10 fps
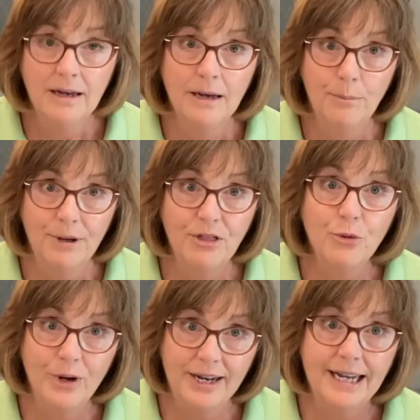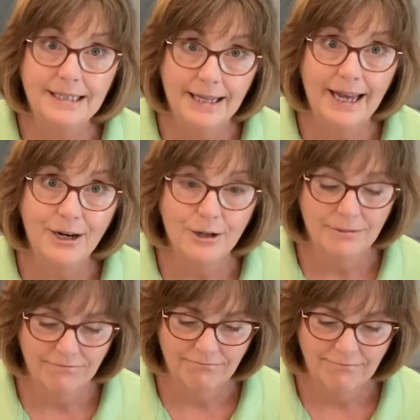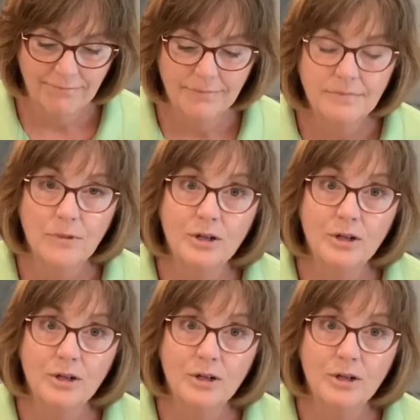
But 3 days later, on